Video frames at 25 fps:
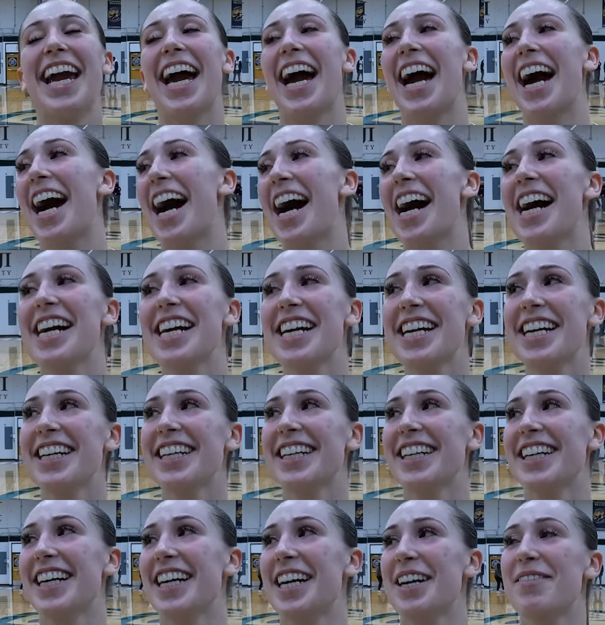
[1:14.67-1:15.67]
Yeah,
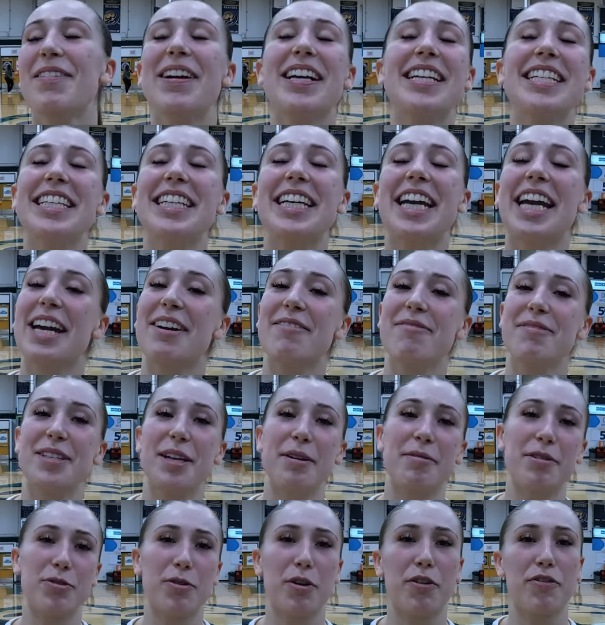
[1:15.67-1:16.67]
I makes the game
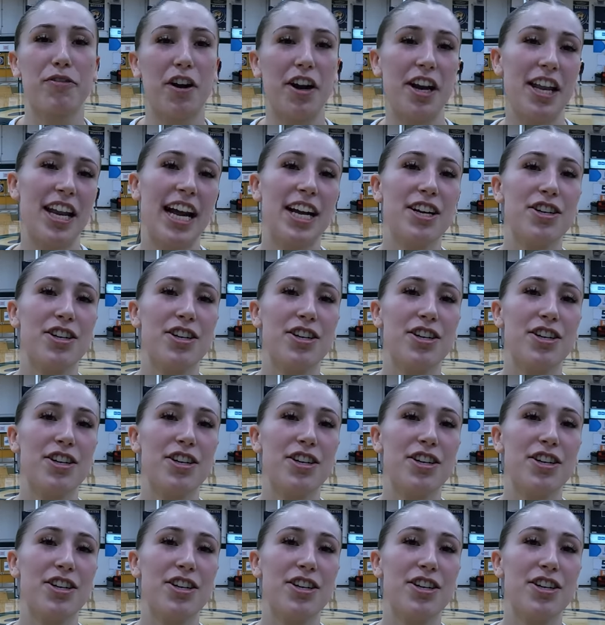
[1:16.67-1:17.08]
so much more fun.